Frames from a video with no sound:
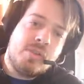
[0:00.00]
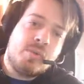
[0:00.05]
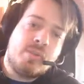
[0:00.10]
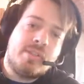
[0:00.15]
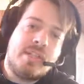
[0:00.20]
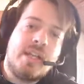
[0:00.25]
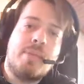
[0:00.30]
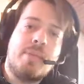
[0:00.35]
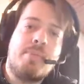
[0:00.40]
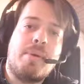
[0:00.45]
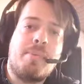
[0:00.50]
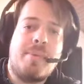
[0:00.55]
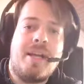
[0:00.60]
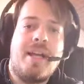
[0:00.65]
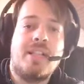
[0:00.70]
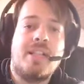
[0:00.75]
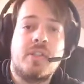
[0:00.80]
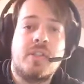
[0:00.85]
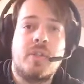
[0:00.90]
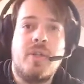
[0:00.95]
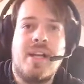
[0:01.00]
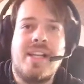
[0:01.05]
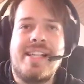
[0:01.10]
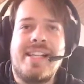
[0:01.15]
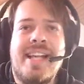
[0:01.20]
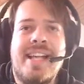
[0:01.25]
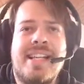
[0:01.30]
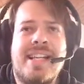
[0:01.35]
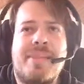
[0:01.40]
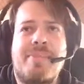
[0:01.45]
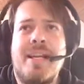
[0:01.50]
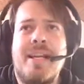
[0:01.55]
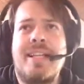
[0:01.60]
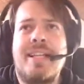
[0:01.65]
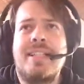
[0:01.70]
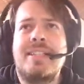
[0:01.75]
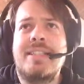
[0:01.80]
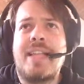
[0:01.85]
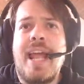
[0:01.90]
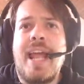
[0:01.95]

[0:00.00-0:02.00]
to set up a MySQL database.